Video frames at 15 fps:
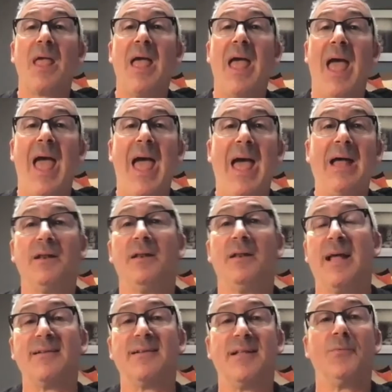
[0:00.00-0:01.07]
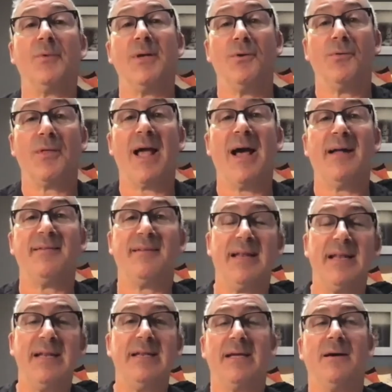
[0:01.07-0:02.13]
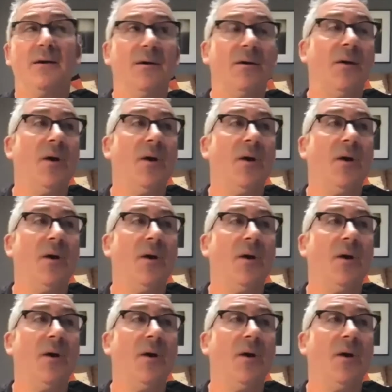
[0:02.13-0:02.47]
And next thing we knew, the guys in India